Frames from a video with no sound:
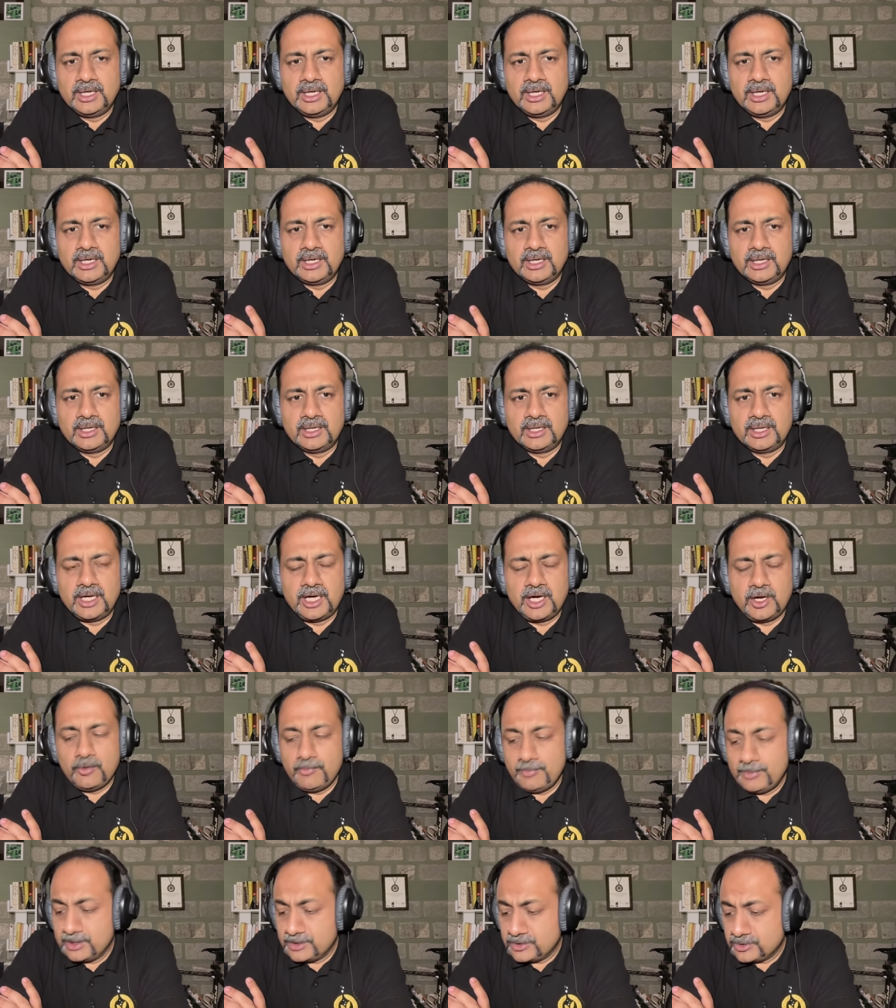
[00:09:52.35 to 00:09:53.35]
How
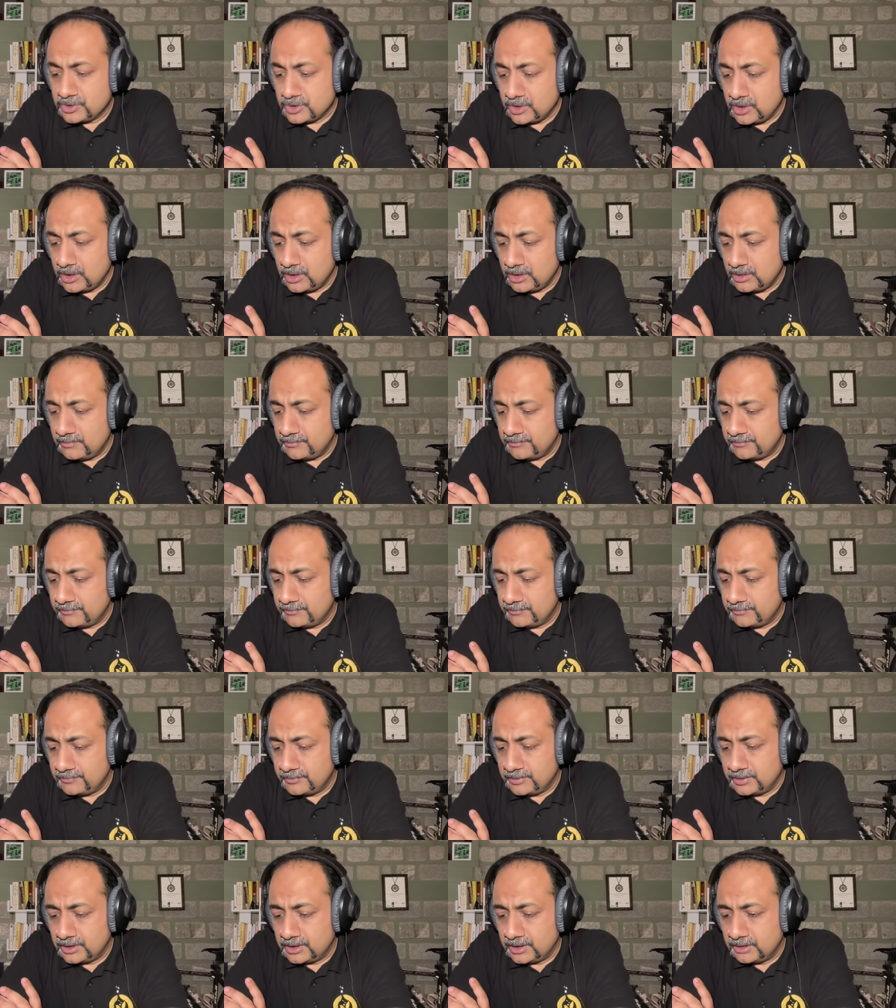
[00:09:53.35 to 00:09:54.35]
much of
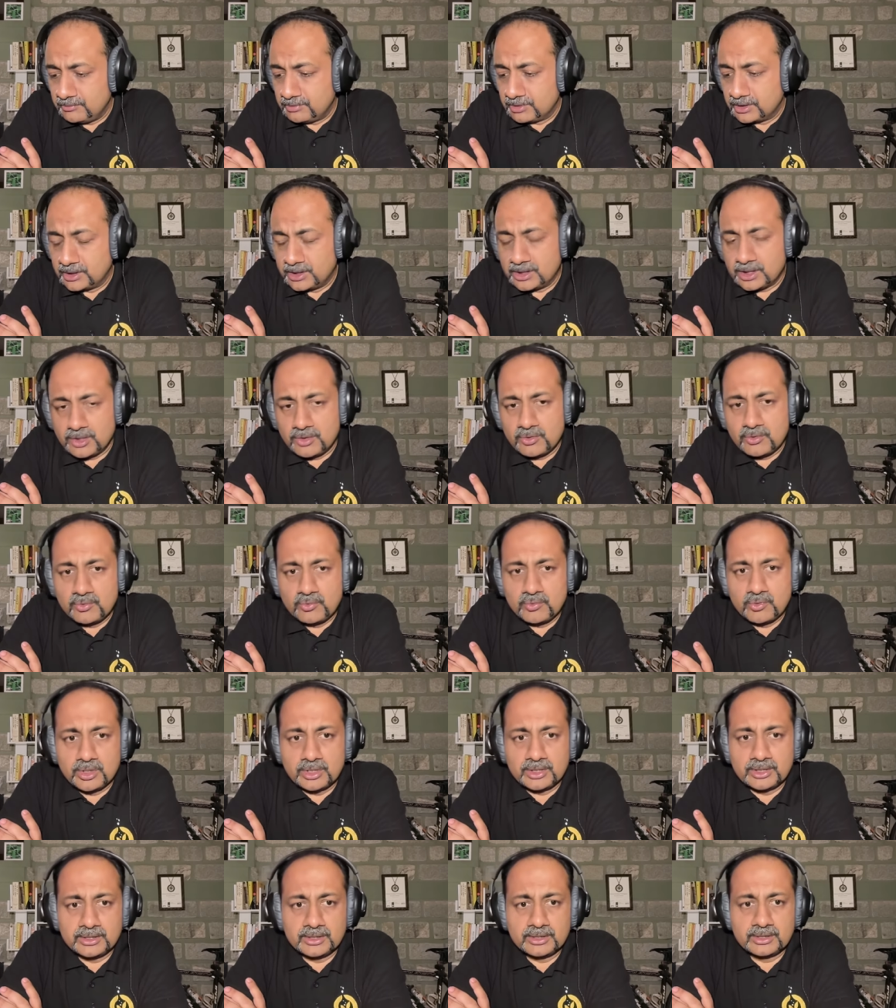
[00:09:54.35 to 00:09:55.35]
our
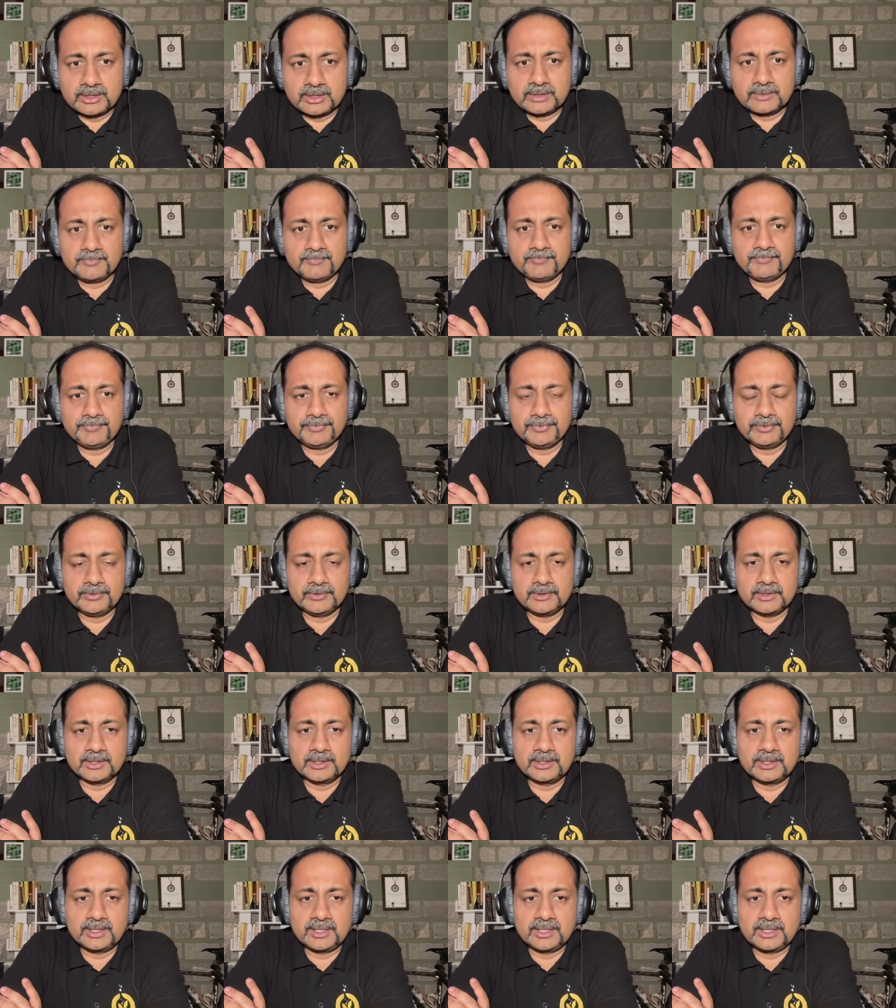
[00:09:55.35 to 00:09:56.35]
groundwater
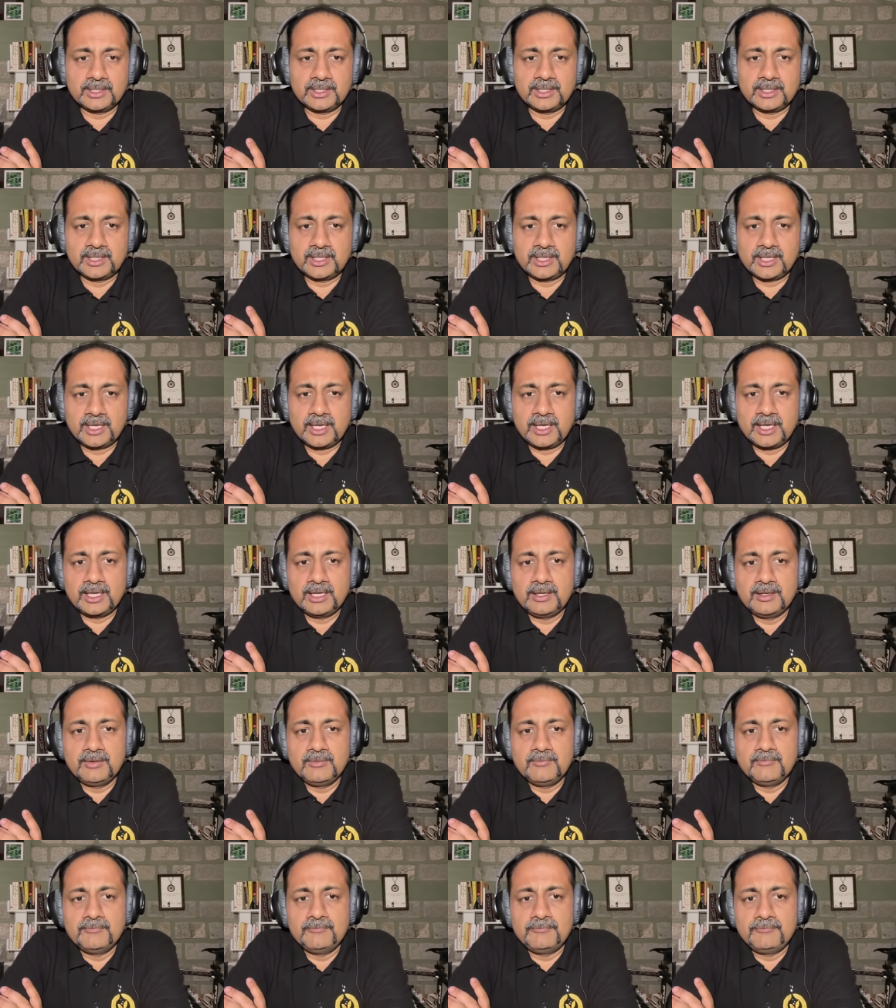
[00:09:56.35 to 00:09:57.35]

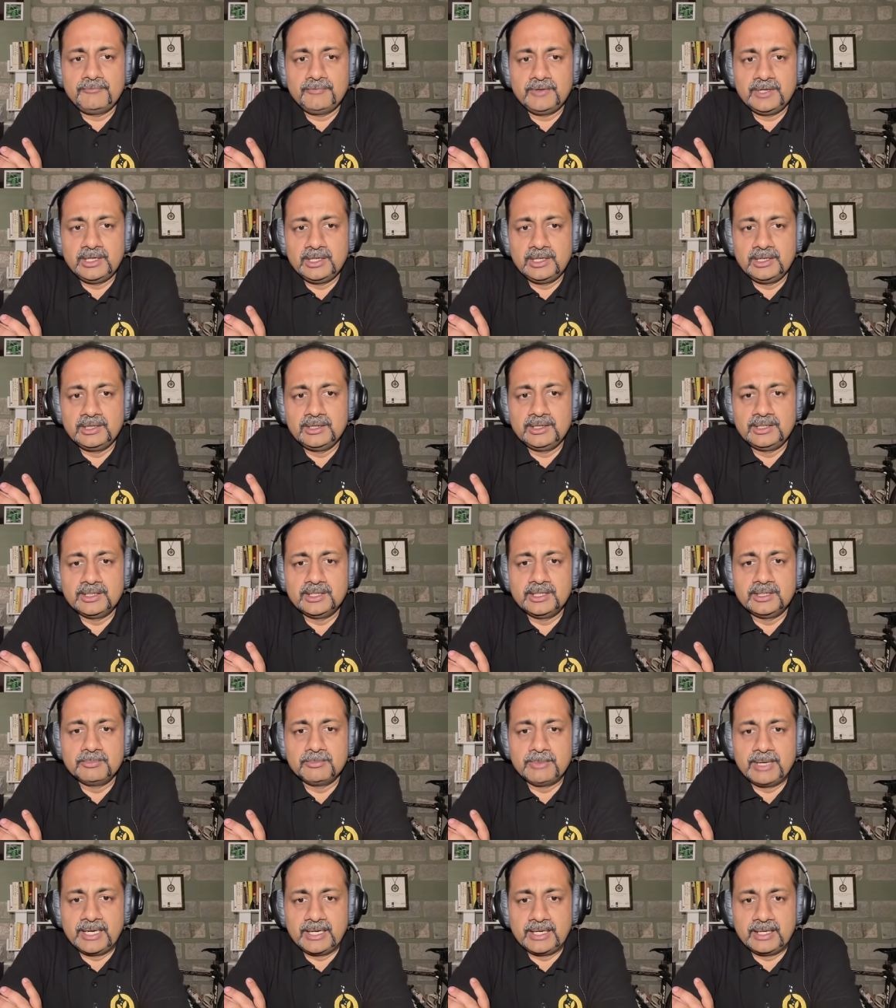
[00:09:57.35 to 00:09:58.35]
can fill the
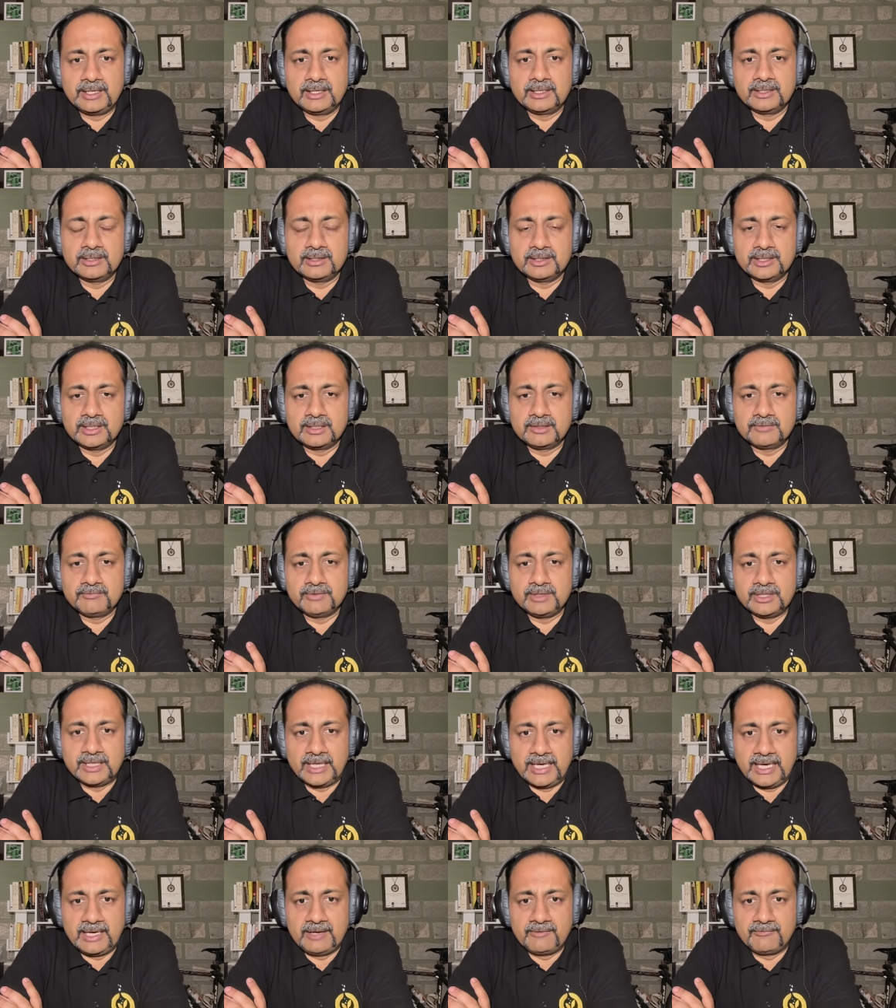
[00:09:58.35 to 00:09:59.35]
demand that we
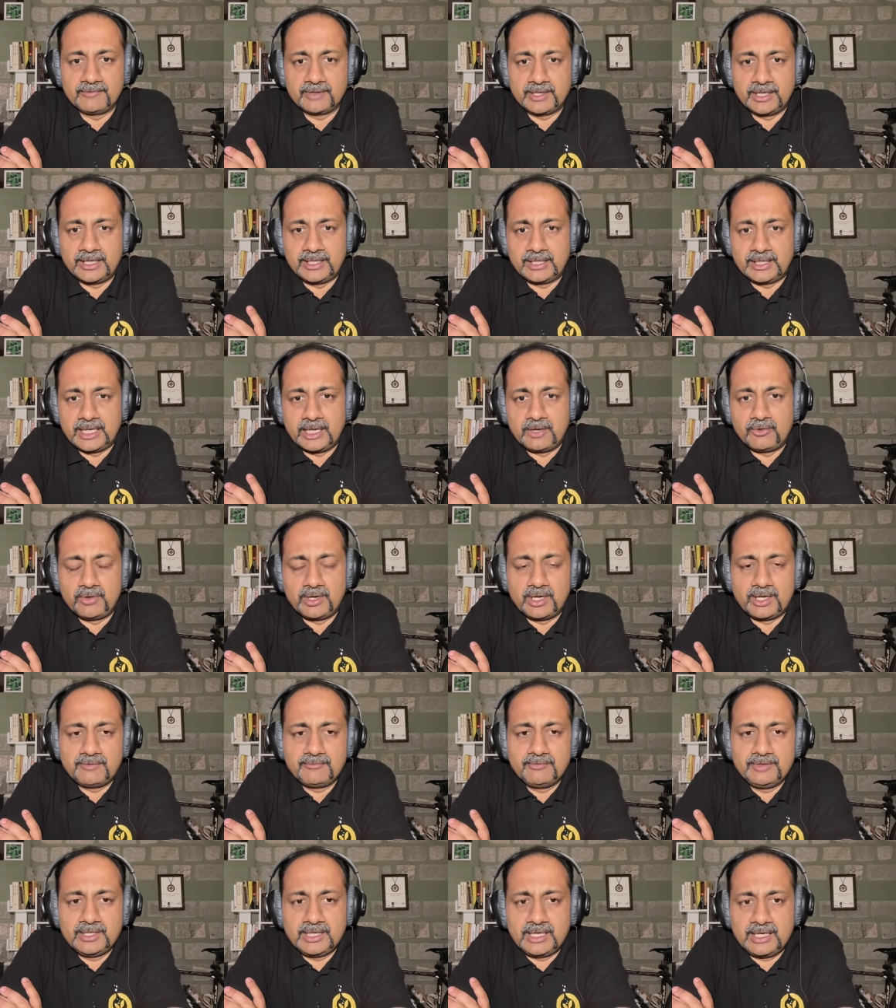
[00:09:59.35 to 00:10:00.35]
have right now?
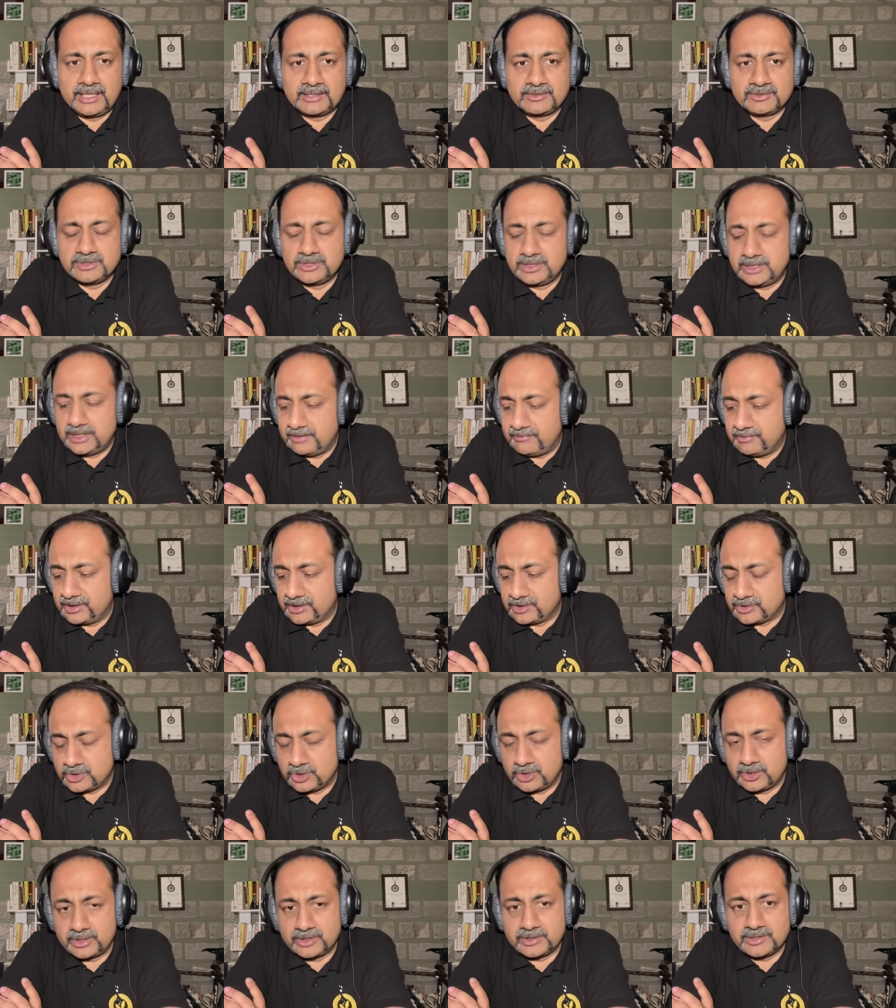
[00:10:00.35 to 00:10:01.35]
Are we actually having a
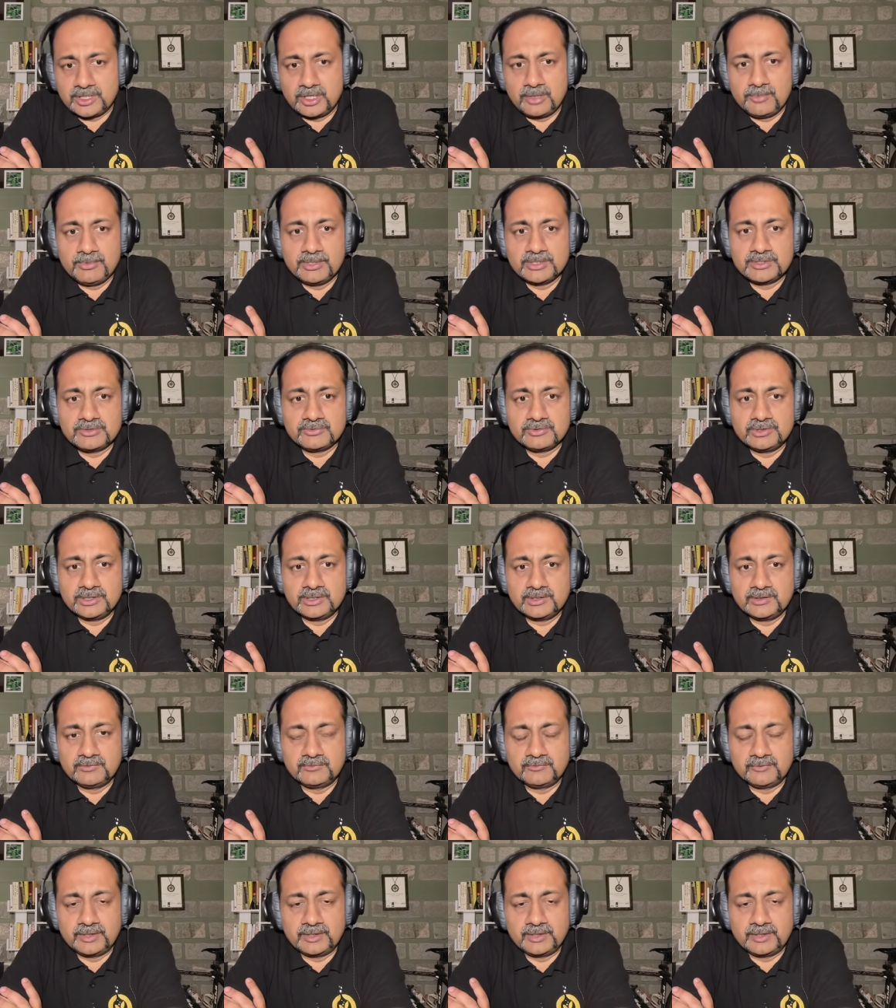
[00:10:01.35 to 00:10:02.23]
shortage? How much will this